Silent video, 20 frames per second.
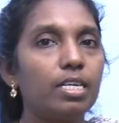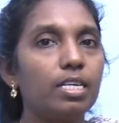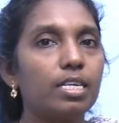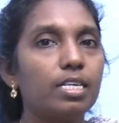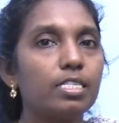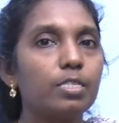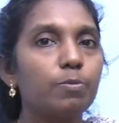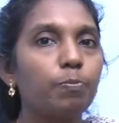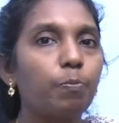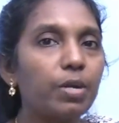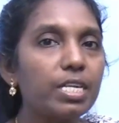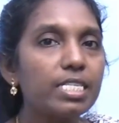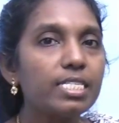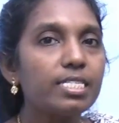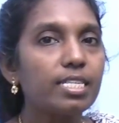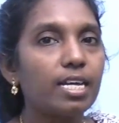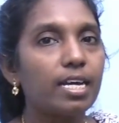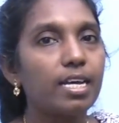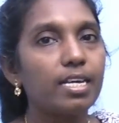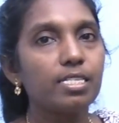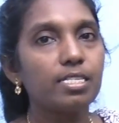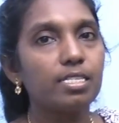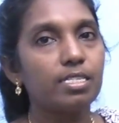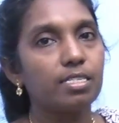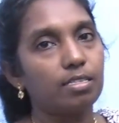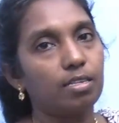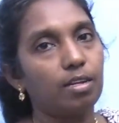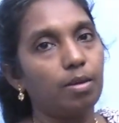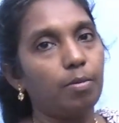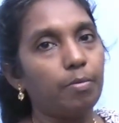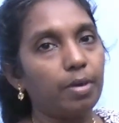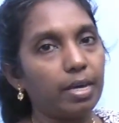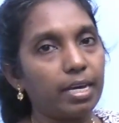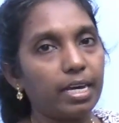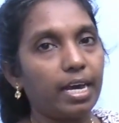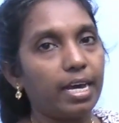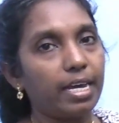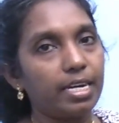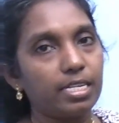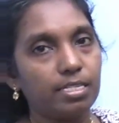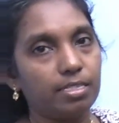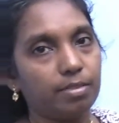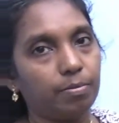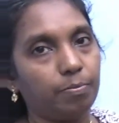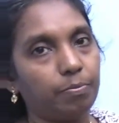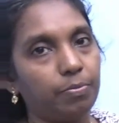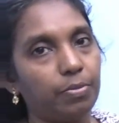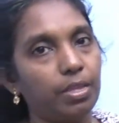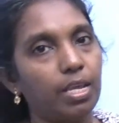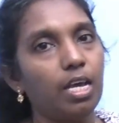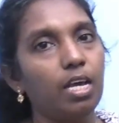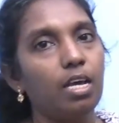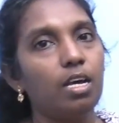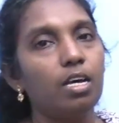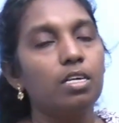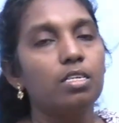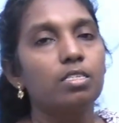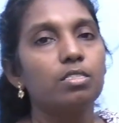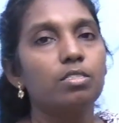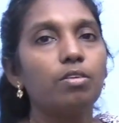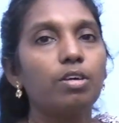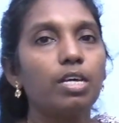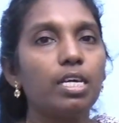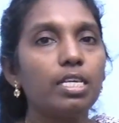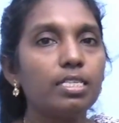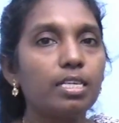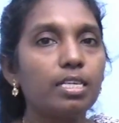is precise mechanism. So, it